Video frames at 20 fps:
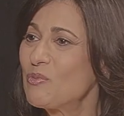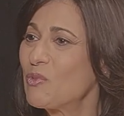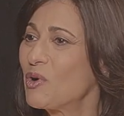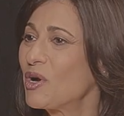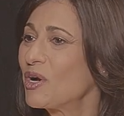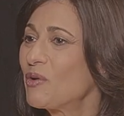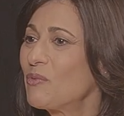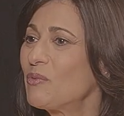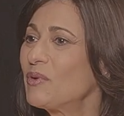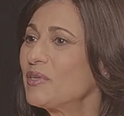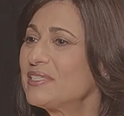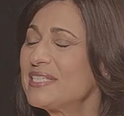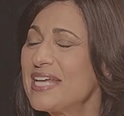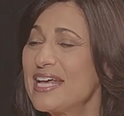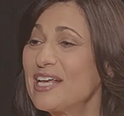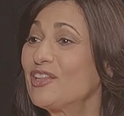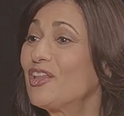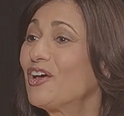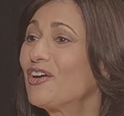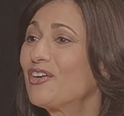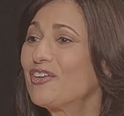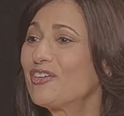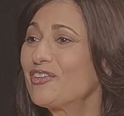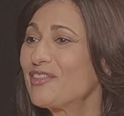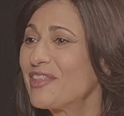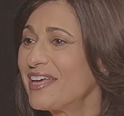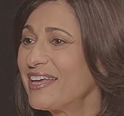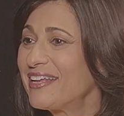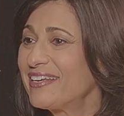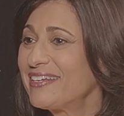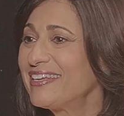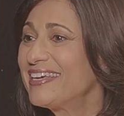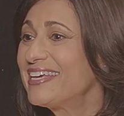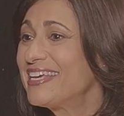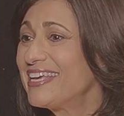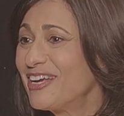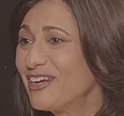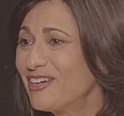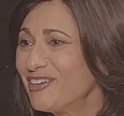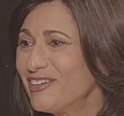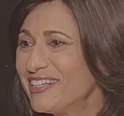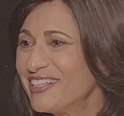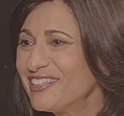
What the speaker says: work will take longer than a year.